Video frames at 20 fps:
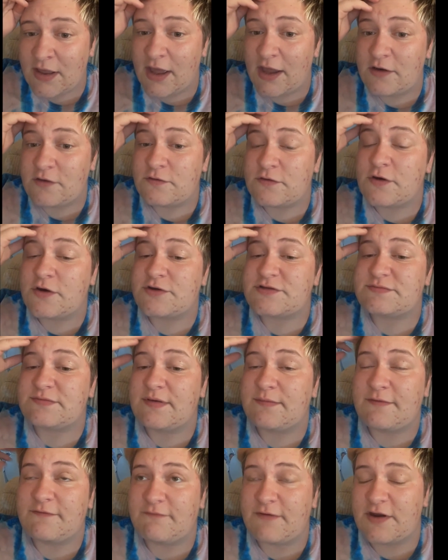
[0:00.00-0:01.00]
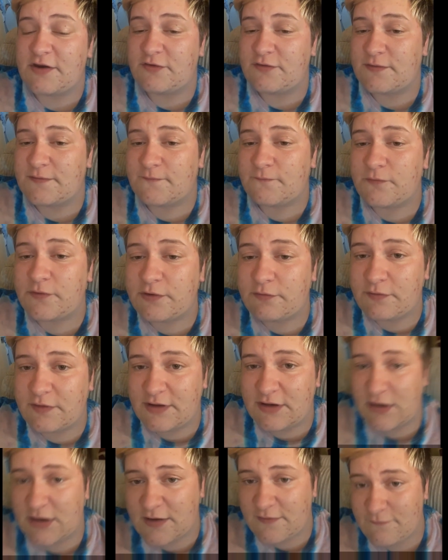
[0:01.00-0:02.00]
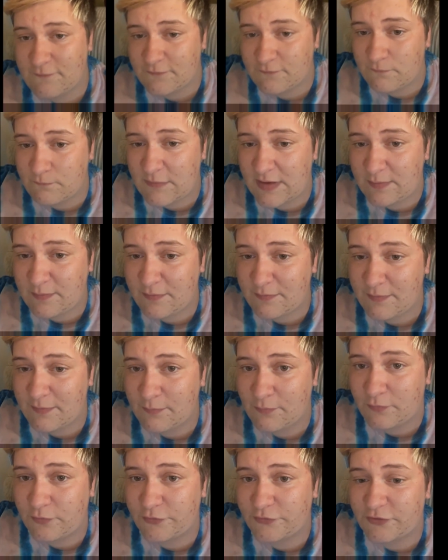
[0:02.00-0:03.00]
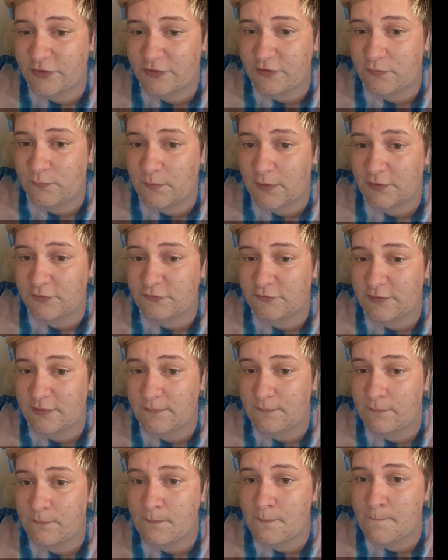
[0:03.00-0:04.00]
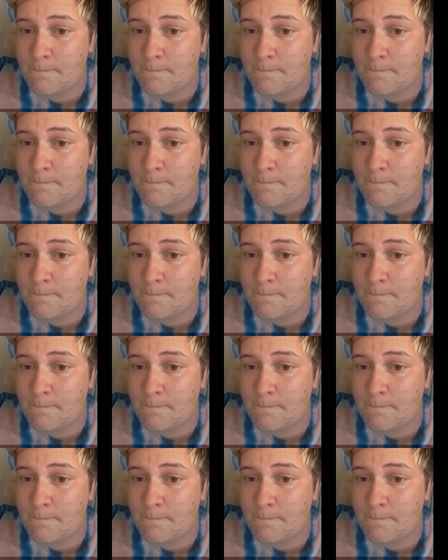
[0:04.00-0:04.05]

And who knows, maybe if I do them frequently enough, maybe people will start to watch them.